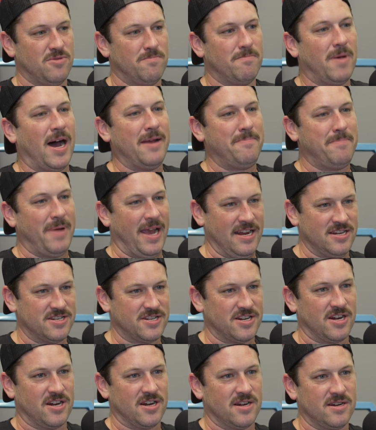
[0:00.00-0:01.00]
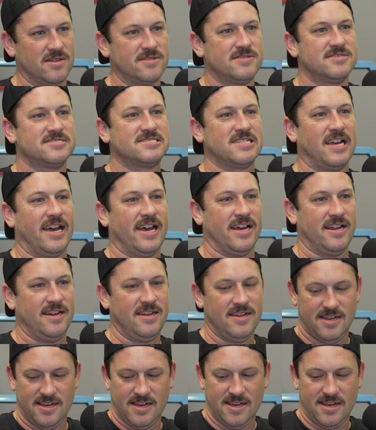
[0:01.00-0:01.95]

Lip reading: my painter said,